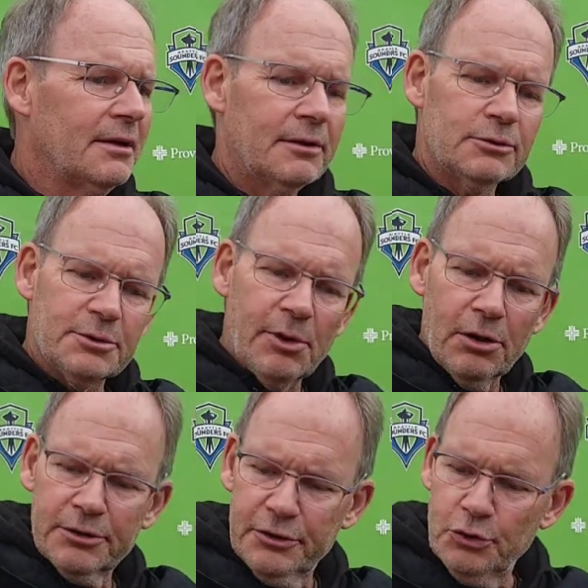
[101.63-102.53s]
There was a
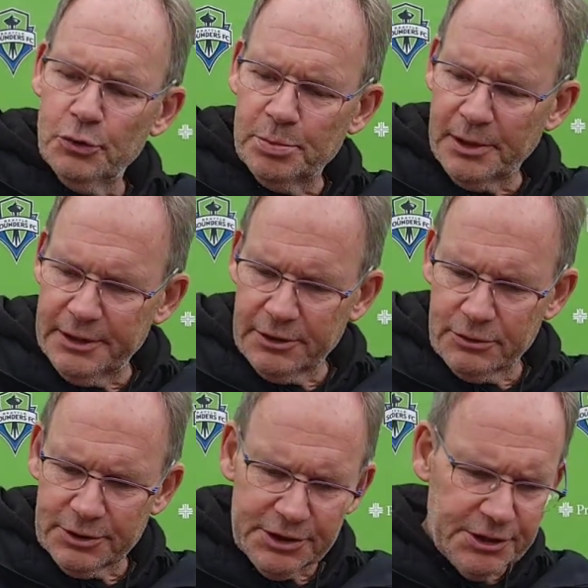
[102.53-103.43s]
ball that knew who played to
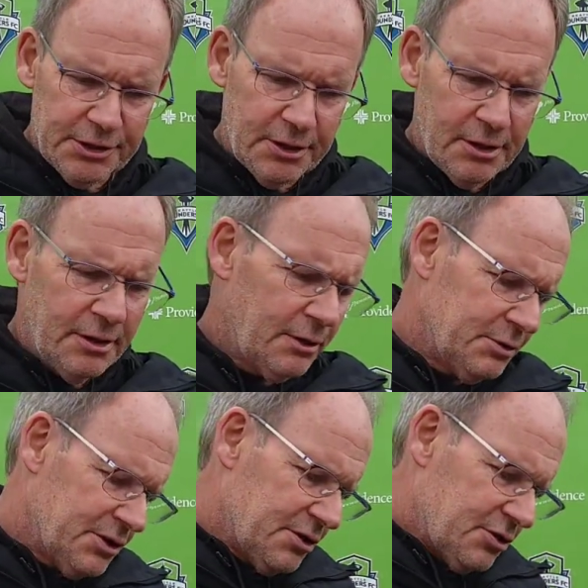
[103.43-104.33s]
Christian. There
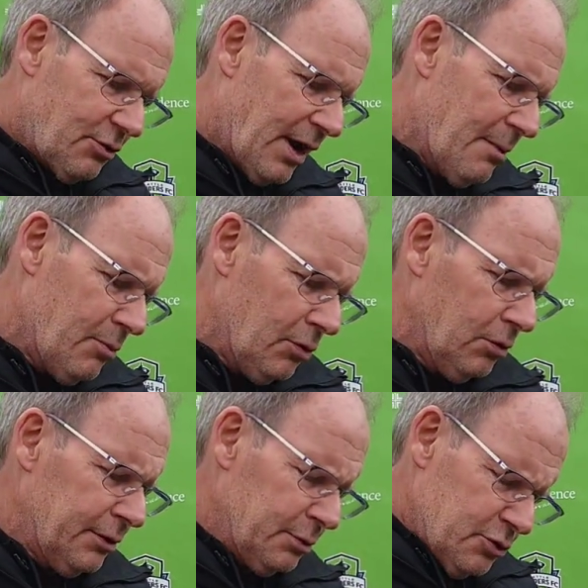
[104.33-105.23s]
was a
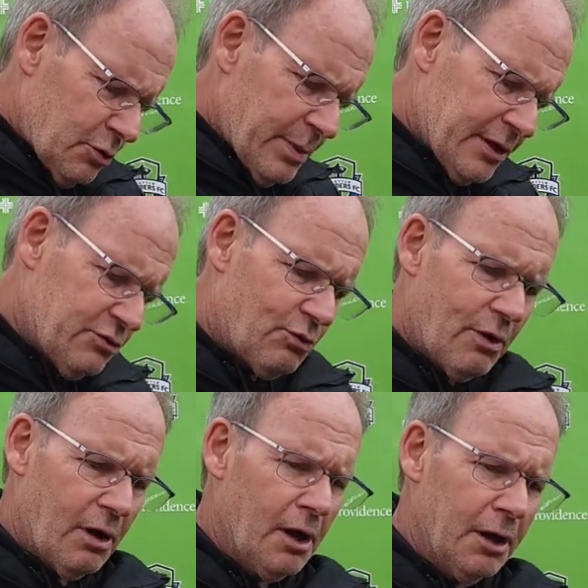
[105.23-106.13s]
scramble. There was Obed's
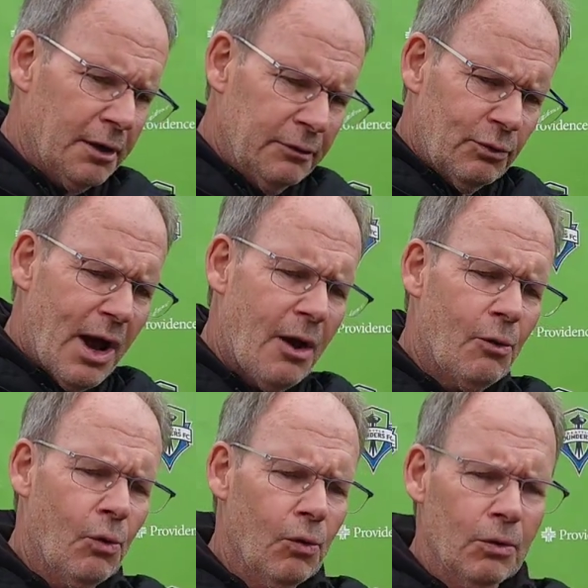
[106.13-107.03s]
run.
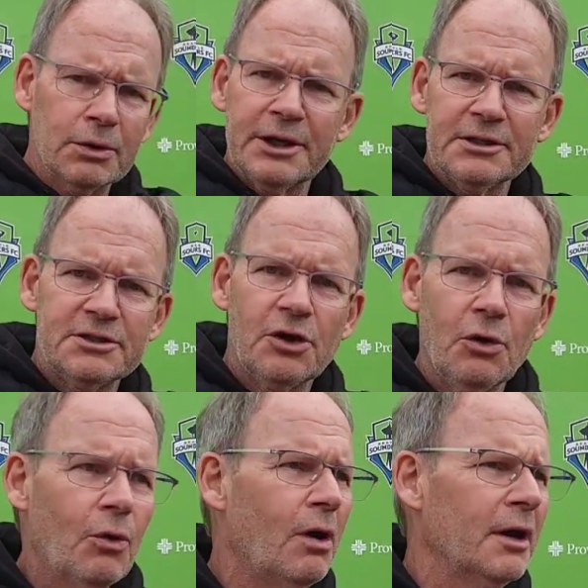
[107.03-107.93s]
Raul get his
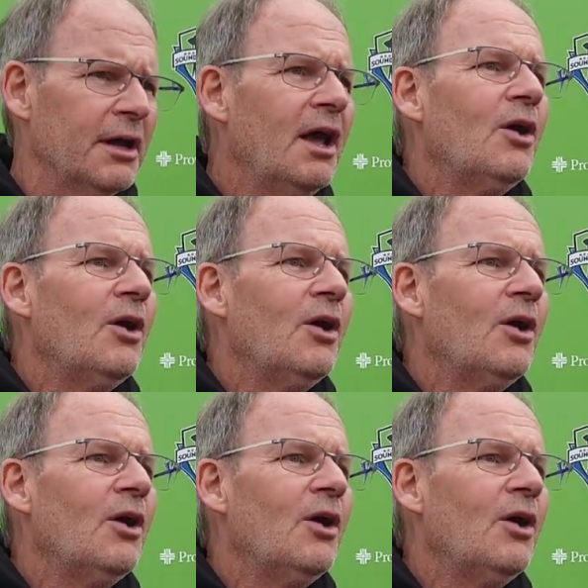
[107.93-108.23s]
toe on it.